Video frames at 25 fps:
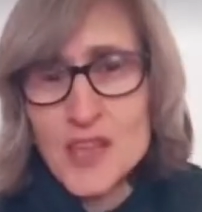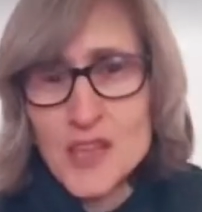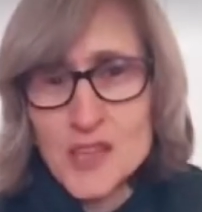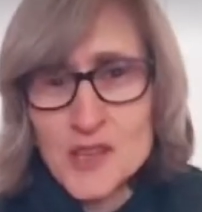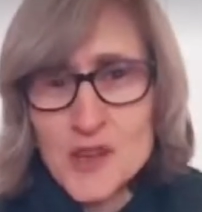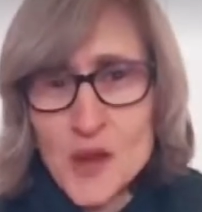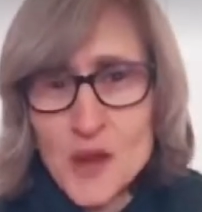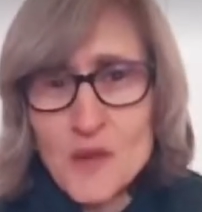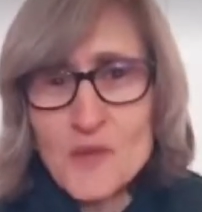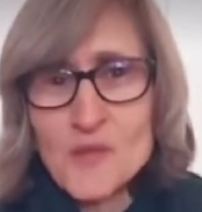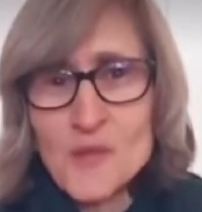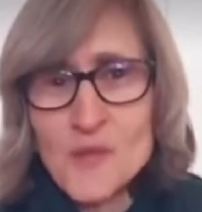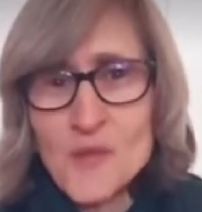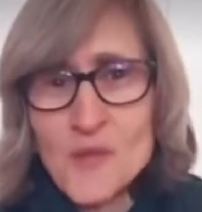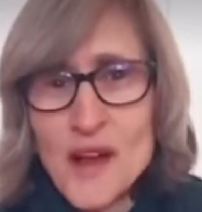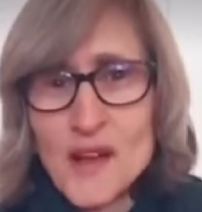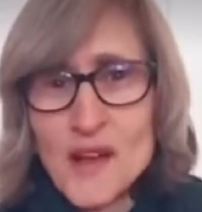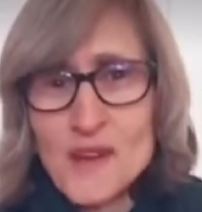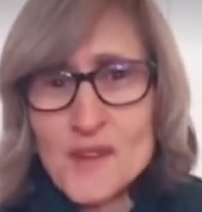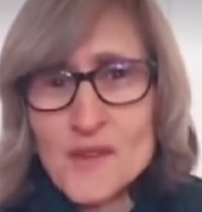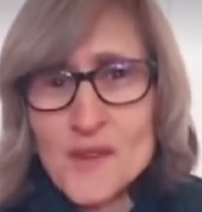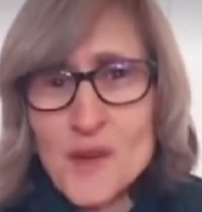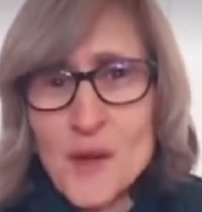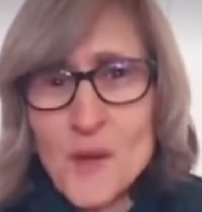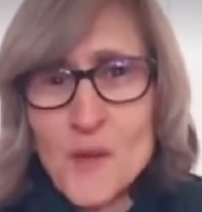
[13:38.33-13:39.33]
You know the
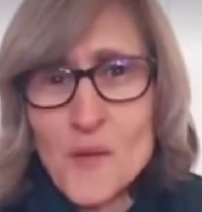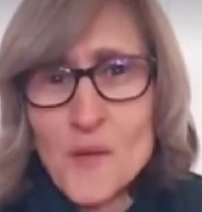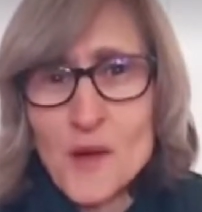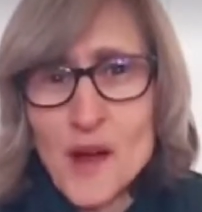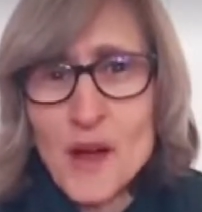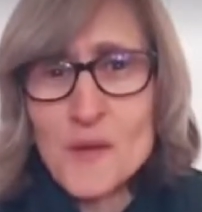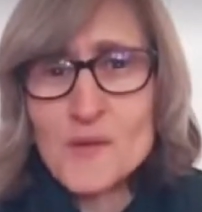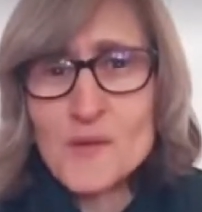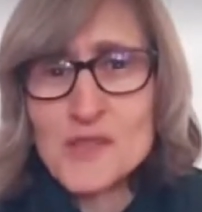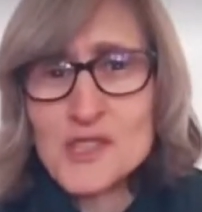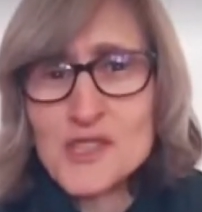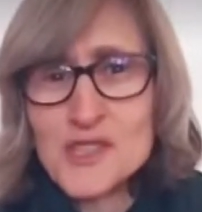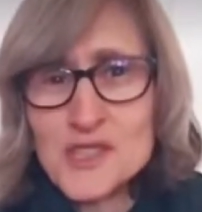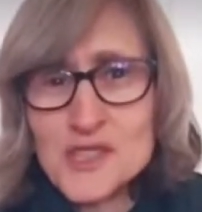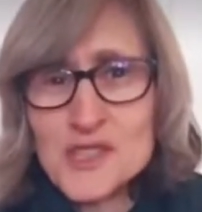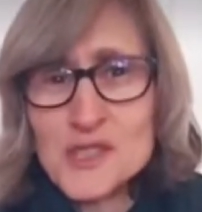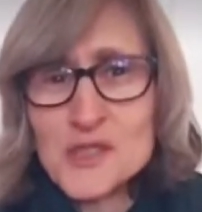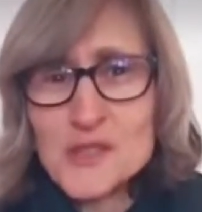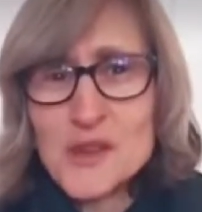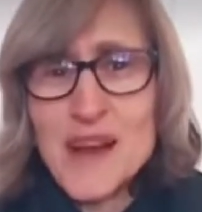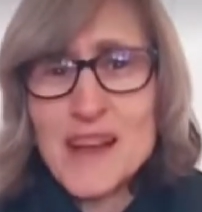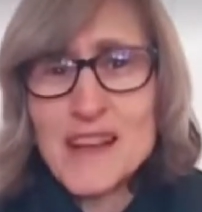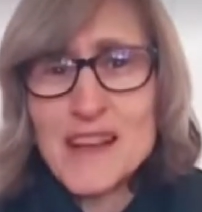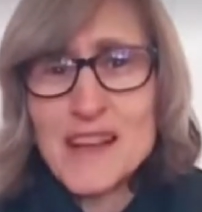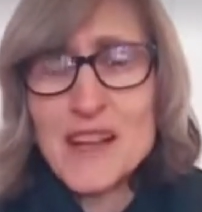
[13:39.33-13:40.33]
one where I was
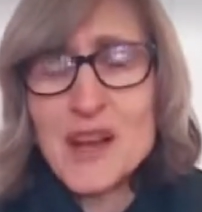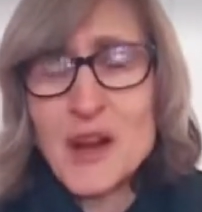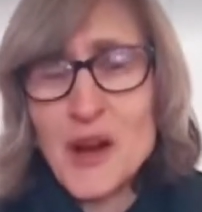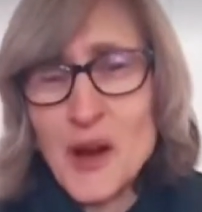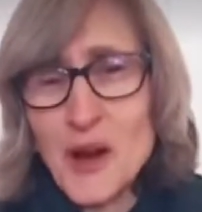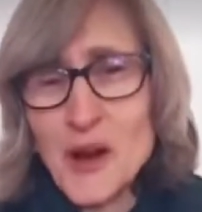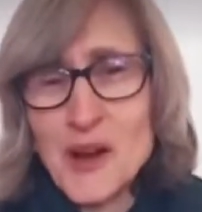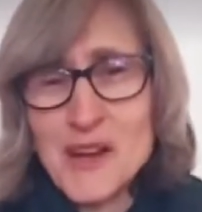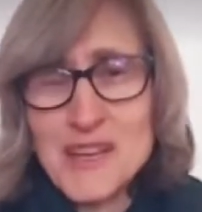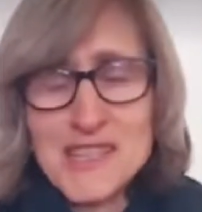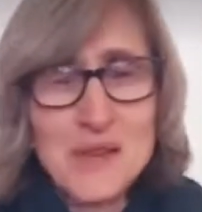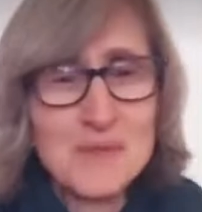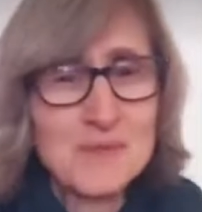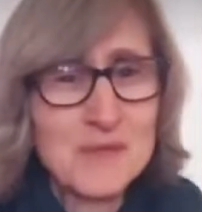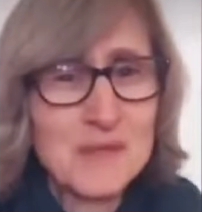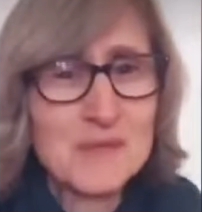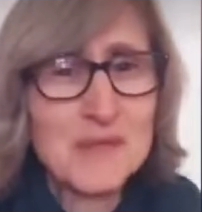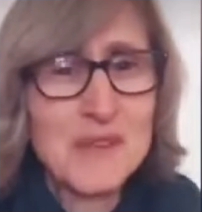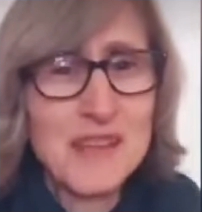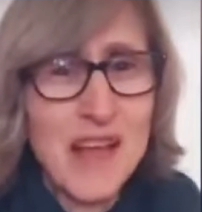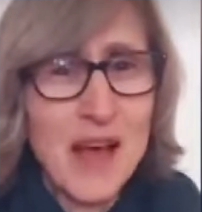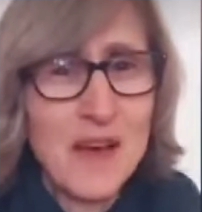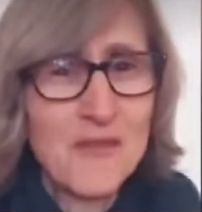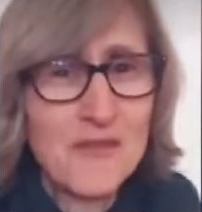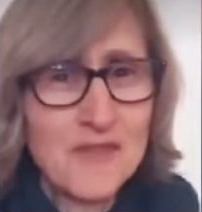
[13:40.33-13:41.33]
just trying to encourage him to
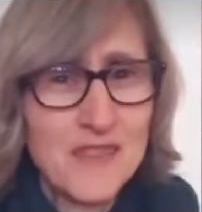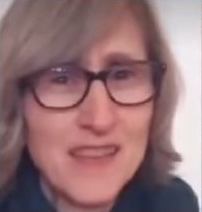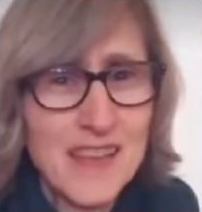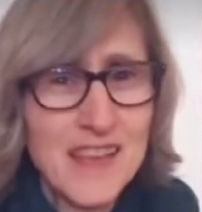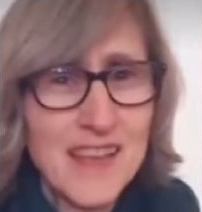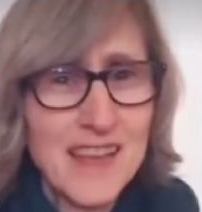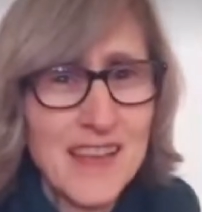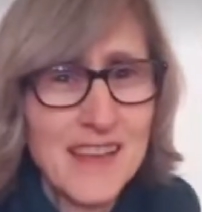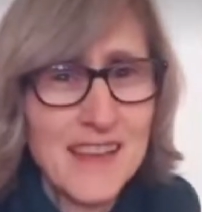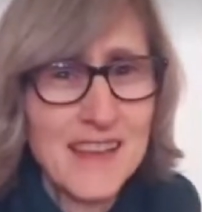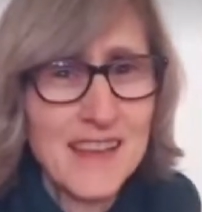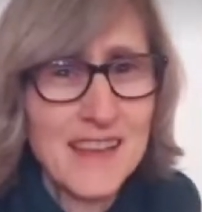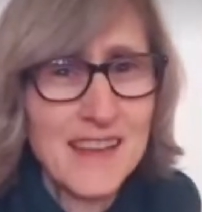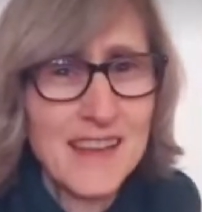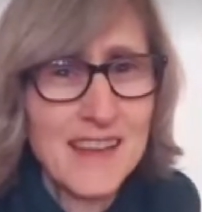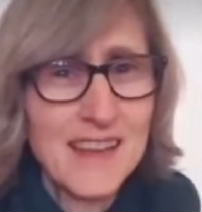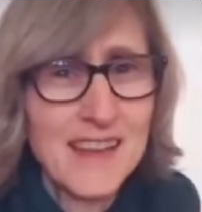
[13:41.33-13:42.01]
become vegan?